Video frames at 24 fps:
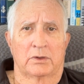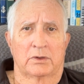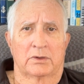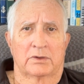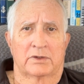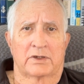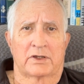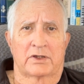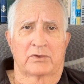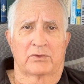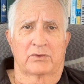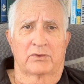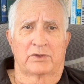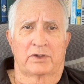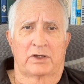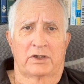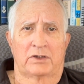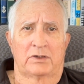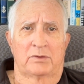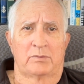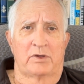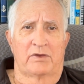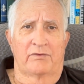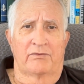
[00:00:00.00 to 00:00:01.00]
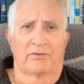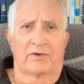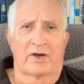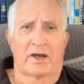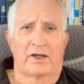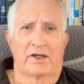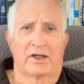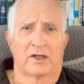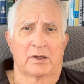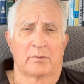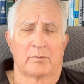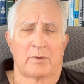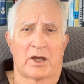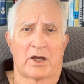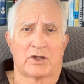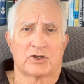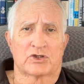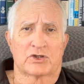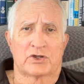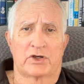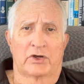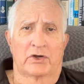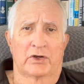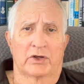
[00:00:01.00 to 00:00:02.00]
They don't need to be fighting
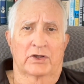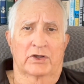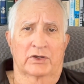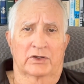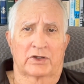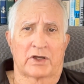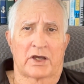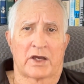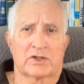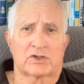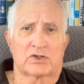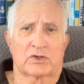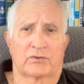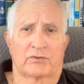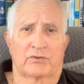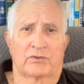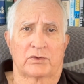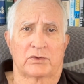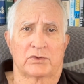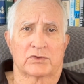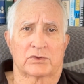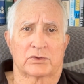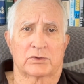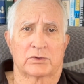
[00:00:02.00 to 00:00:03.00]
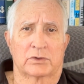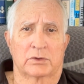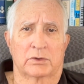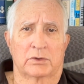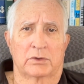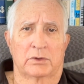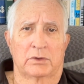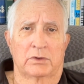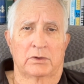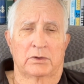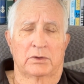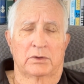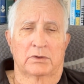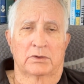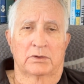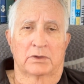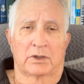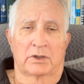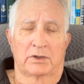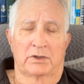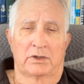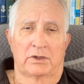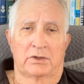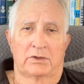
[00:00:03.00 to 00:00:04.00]
imaginary catastrophes.
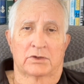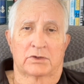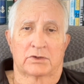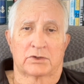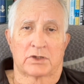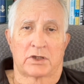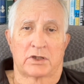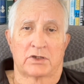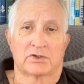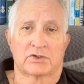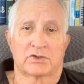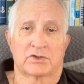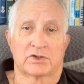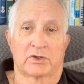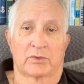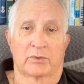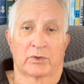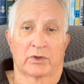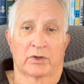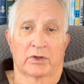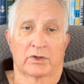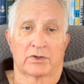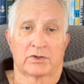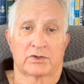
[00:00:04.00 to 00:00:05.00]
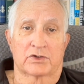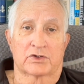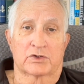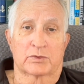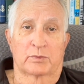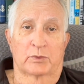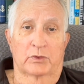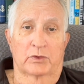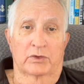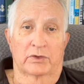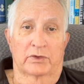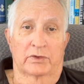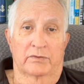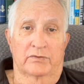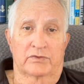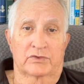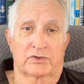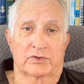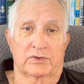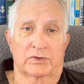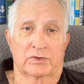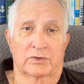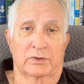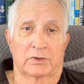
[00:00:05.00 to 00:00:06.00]
They need to change their religious
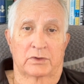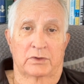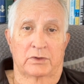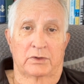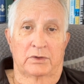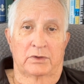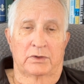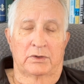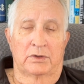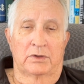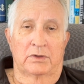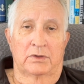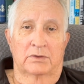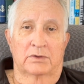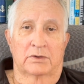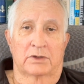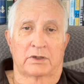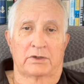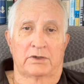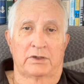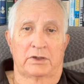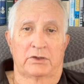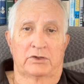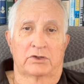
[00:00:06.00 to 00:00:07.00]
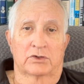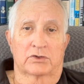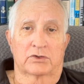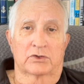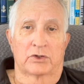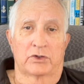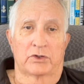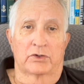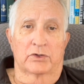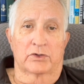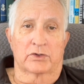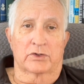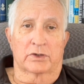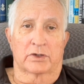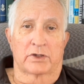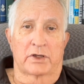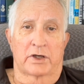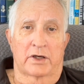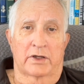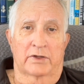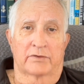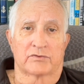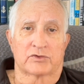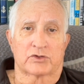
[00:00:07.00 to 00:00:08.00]
beliefs. They need to turn to the
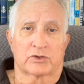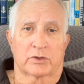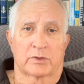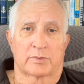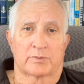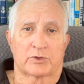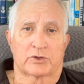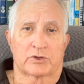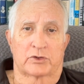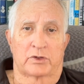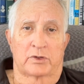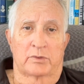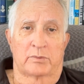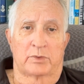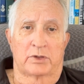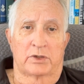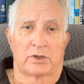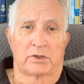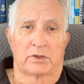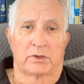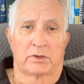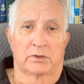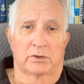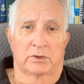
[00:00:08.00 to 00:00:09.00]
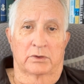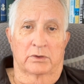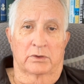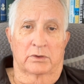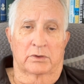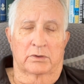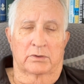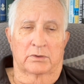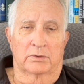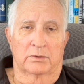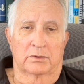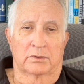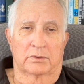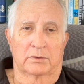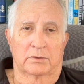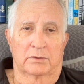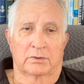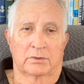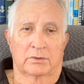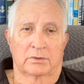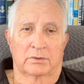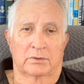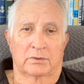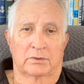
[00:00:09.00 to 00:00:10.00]
God of Scripture and be healed.
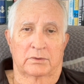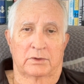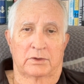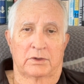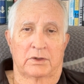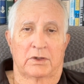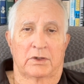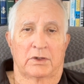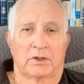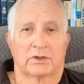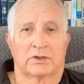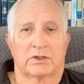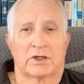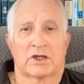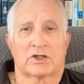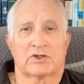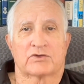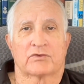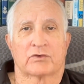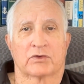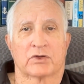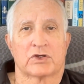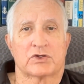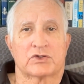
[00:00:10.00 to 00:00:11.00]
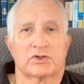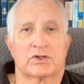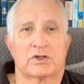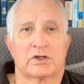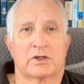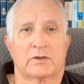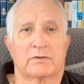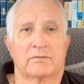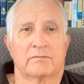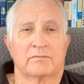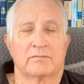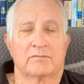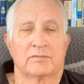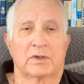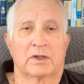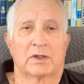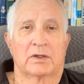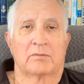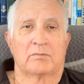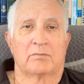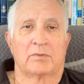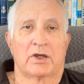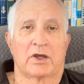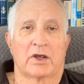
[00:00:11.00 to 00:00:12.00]
Thanks for listening.
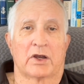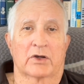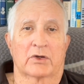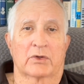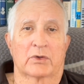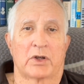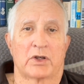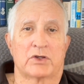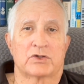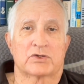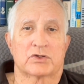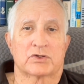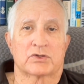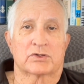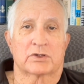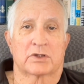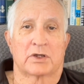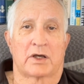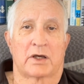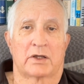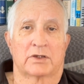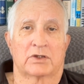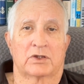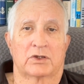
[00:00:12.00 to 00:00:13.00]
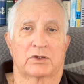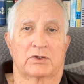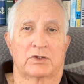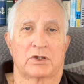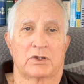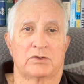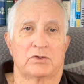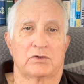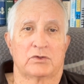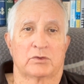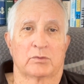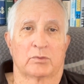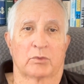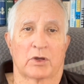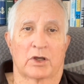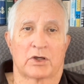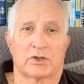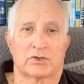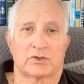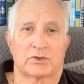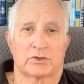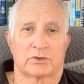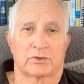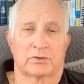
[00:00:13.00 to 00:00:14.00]
May our gracious God continue to
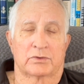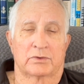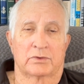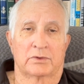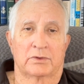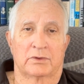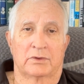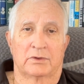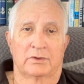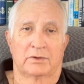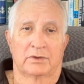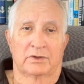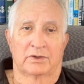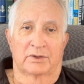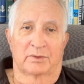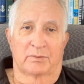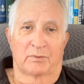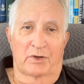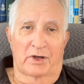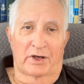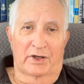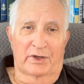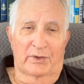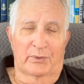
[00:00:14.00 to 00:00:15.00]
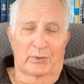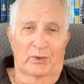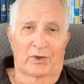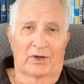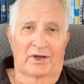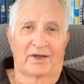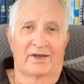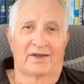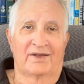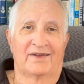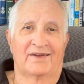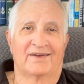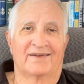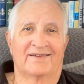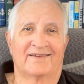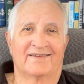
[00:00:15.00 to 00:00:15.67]
bless you in a mighty way.